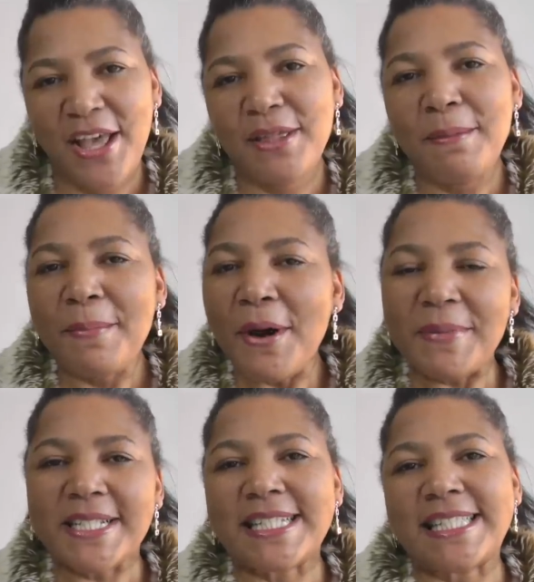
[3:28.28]
The
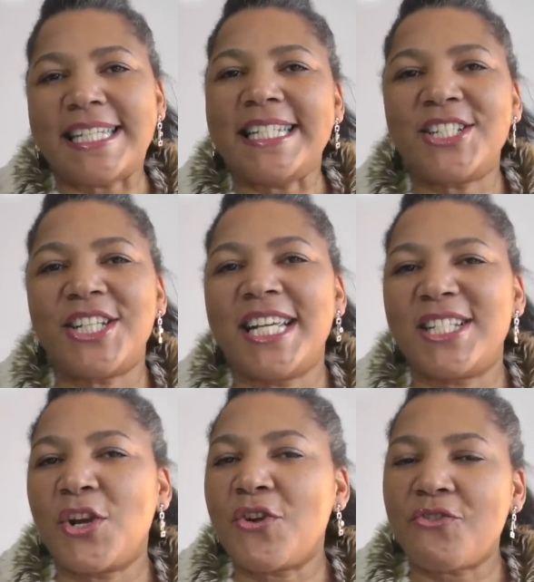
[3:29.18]
bobbin stitch is
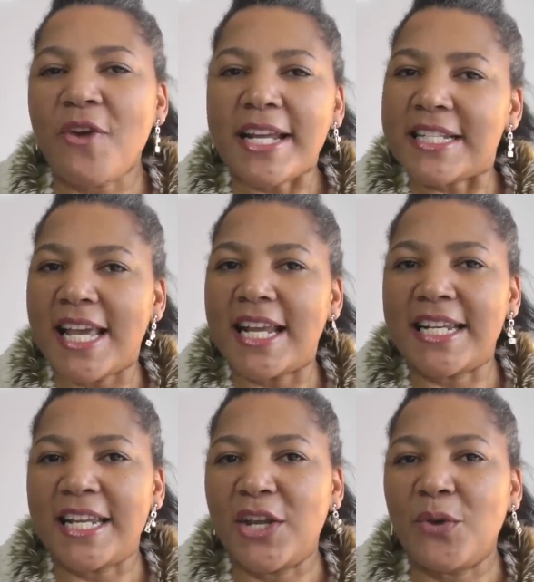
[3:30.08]
a great
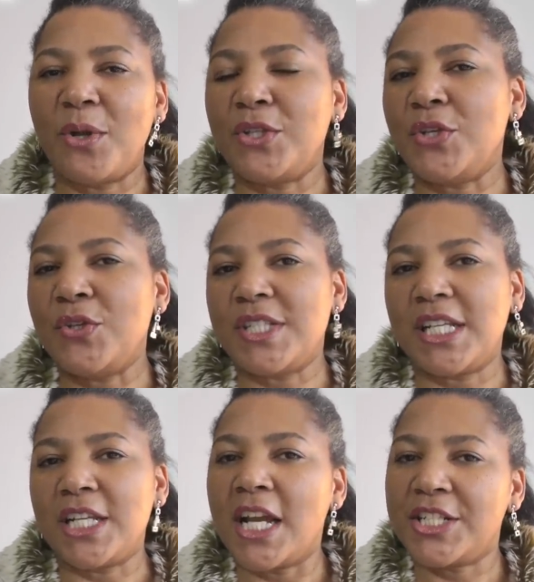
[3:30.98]
technique when
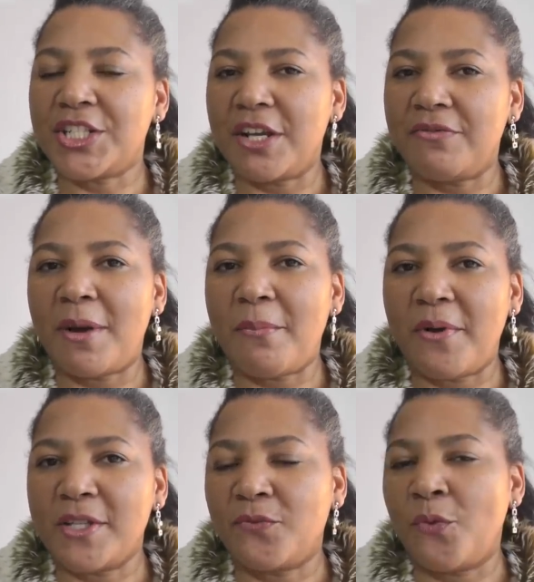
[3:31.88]
using sheer
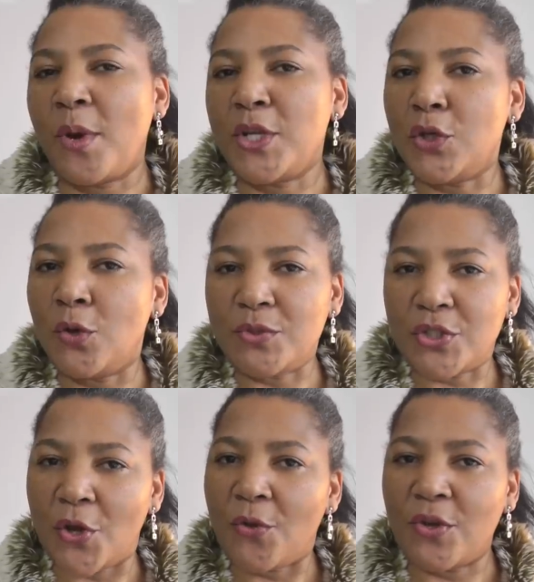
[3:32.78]
fabrics for when you come to
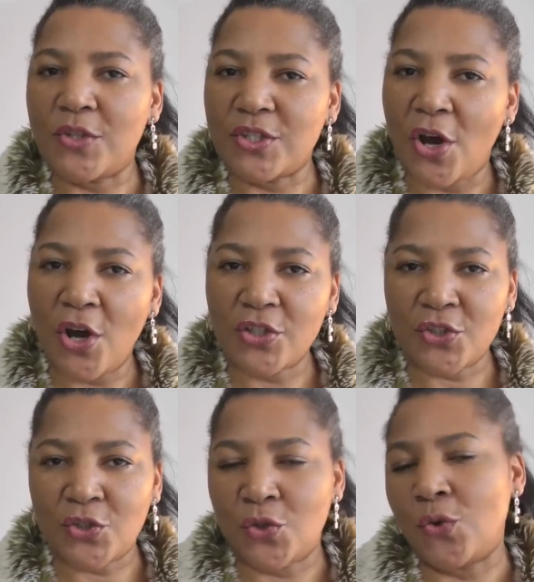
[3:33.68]
sew those darts
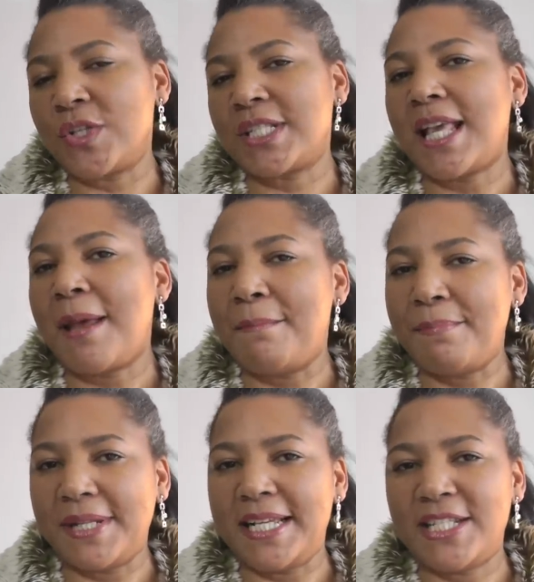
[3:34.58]
tucks and
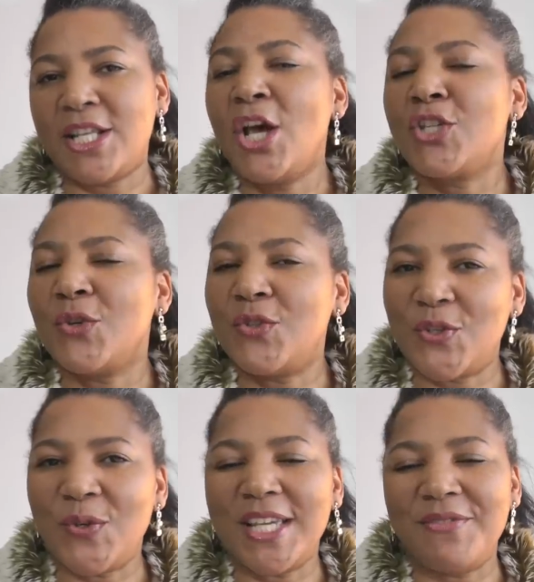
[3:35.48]
pleats so
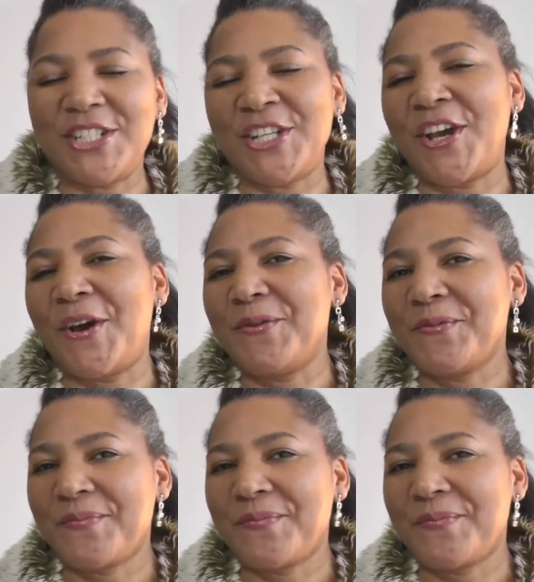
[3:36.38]
do give it a go.